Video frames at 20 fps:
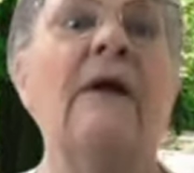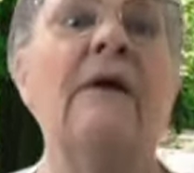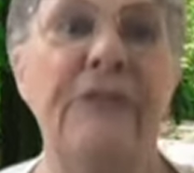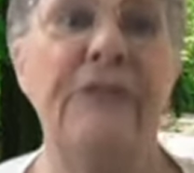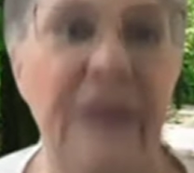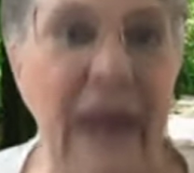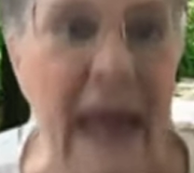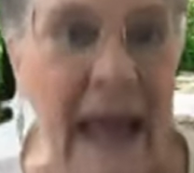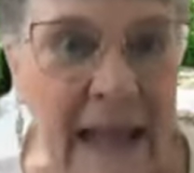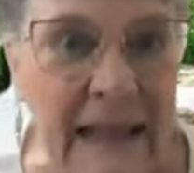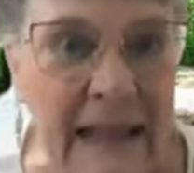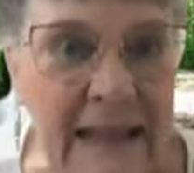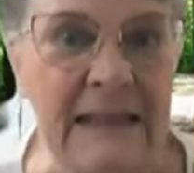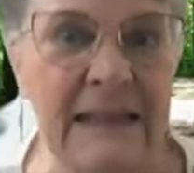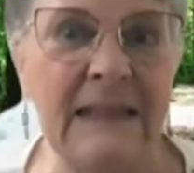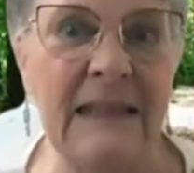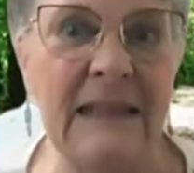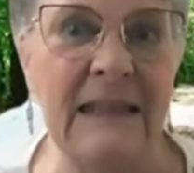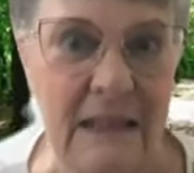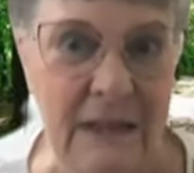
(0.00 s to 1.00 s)

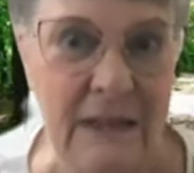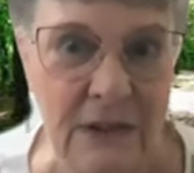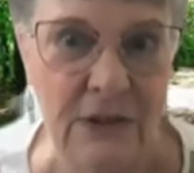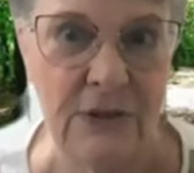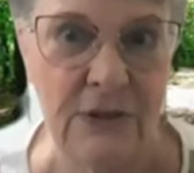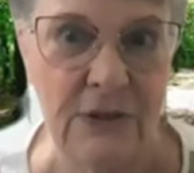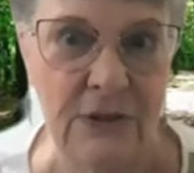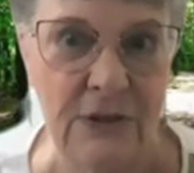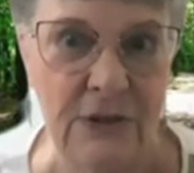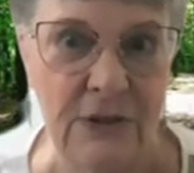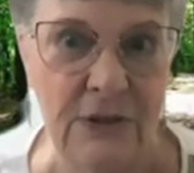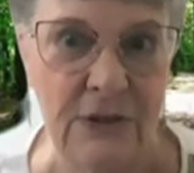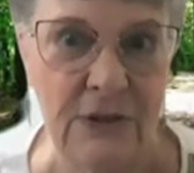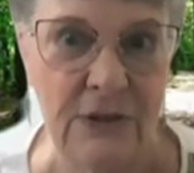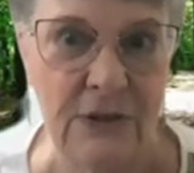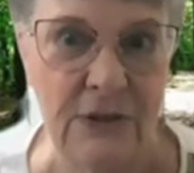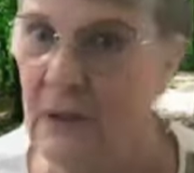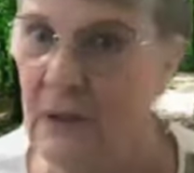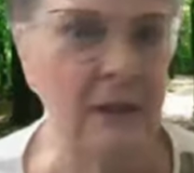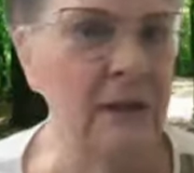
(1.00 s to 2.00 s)
That's the issue,
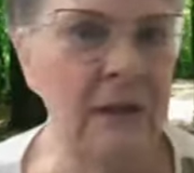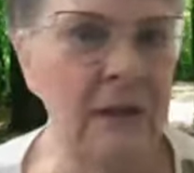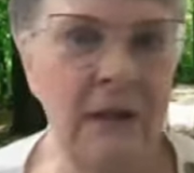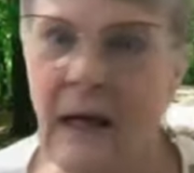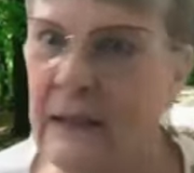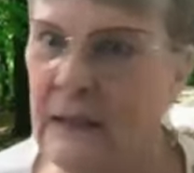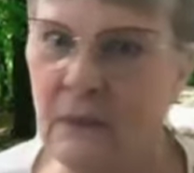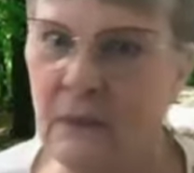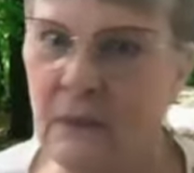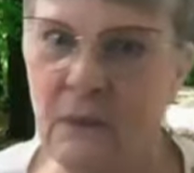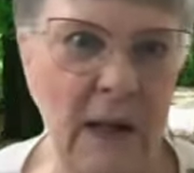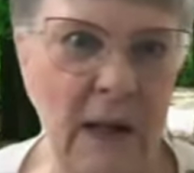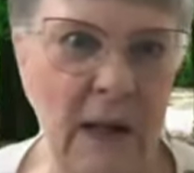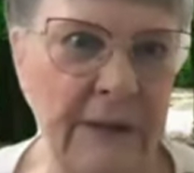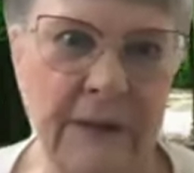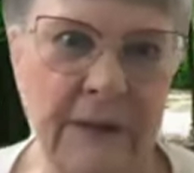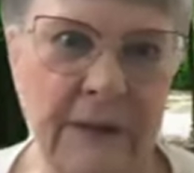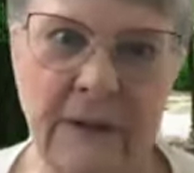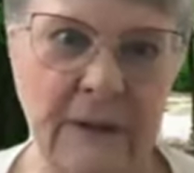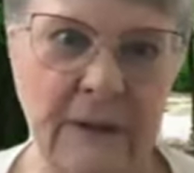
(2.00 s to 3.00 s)
not the
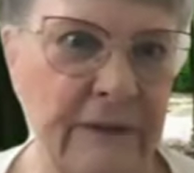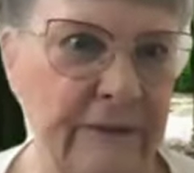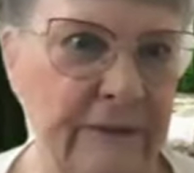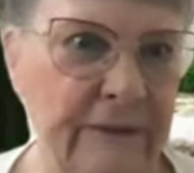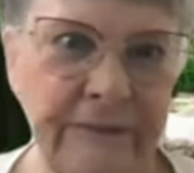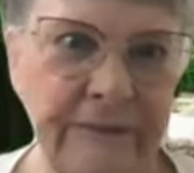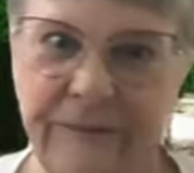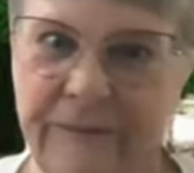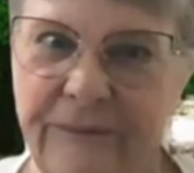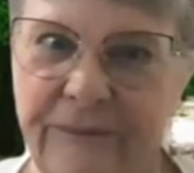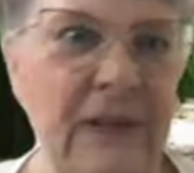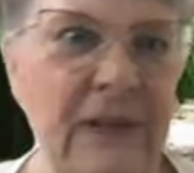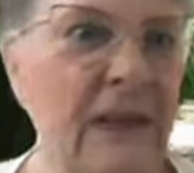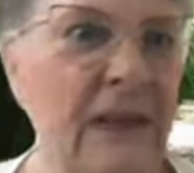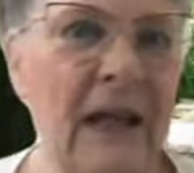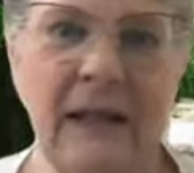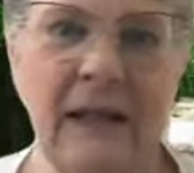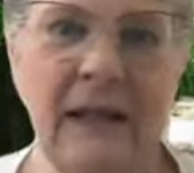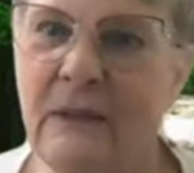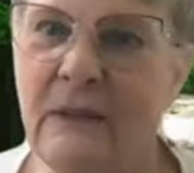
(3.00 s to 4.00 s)
water,
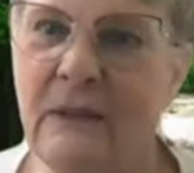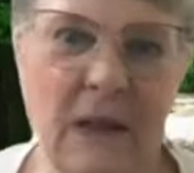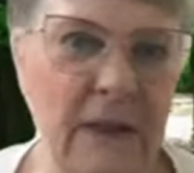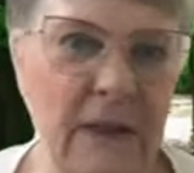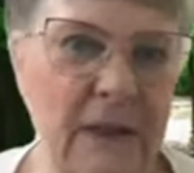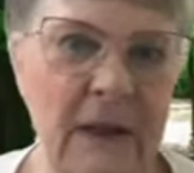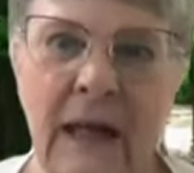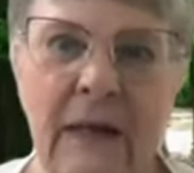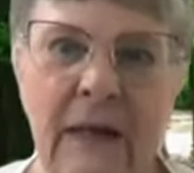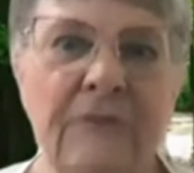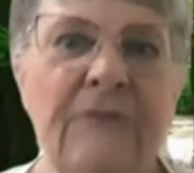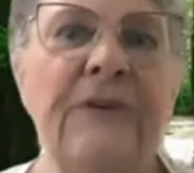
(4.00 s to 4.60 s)
not the water.